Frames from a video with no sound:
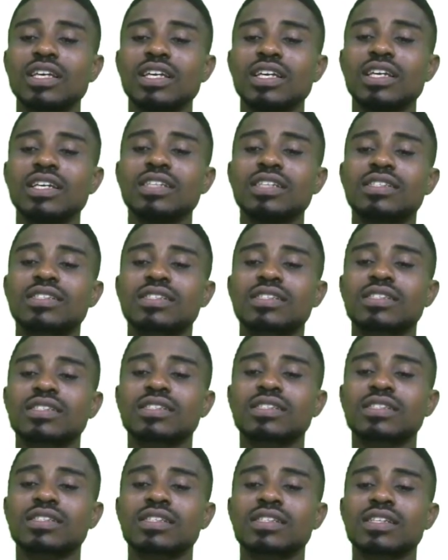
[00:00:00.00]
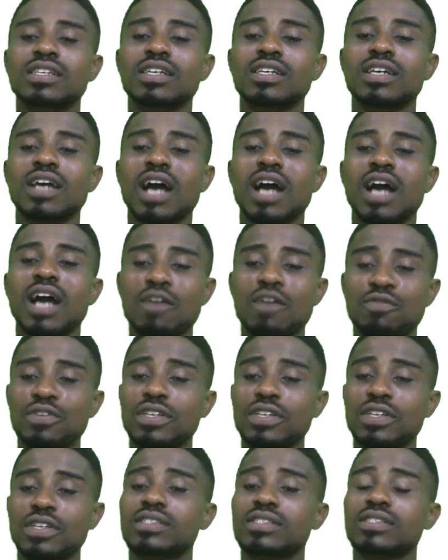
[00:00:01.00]
is
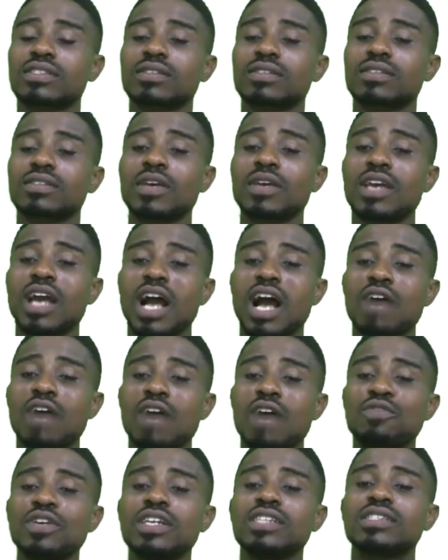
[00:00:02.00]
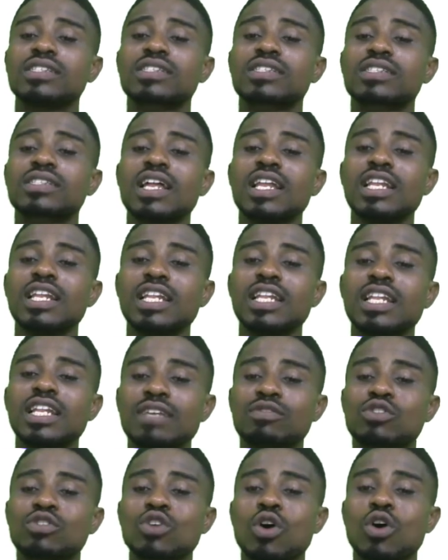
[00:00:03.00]
aphids. Aphids
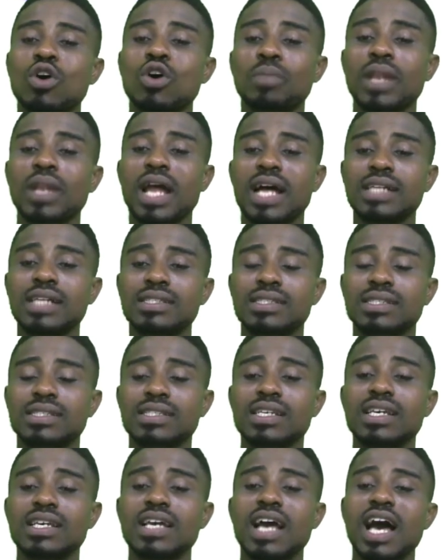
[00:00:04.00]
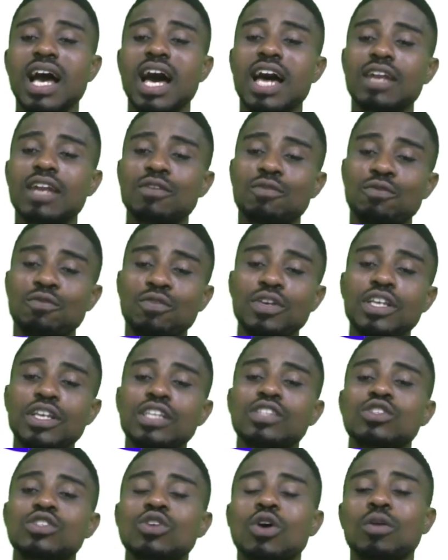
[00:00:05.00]
lives on plants and
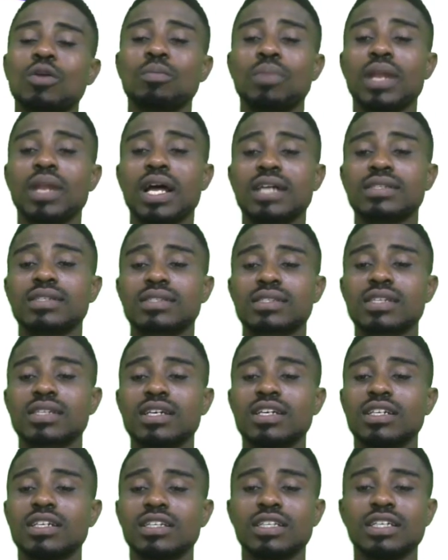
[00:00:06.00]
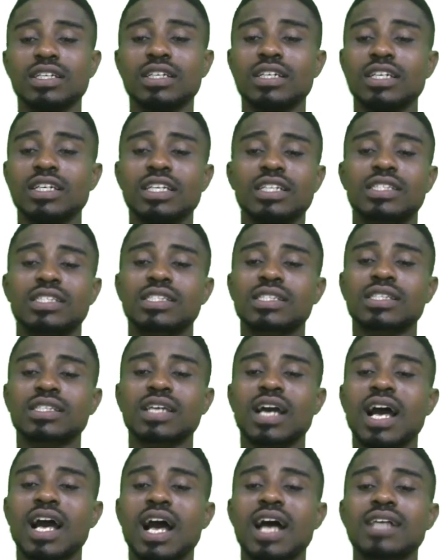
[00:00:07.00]
feeds on plants. It
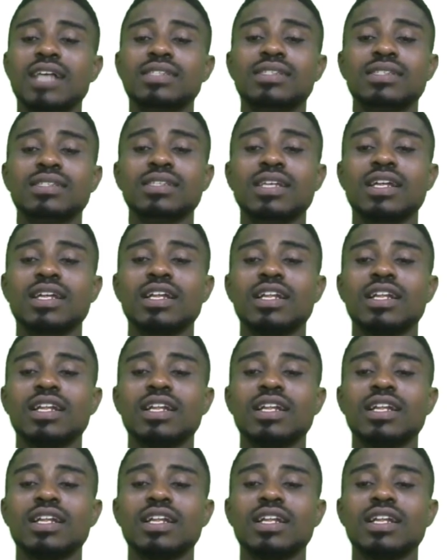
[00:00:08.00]
has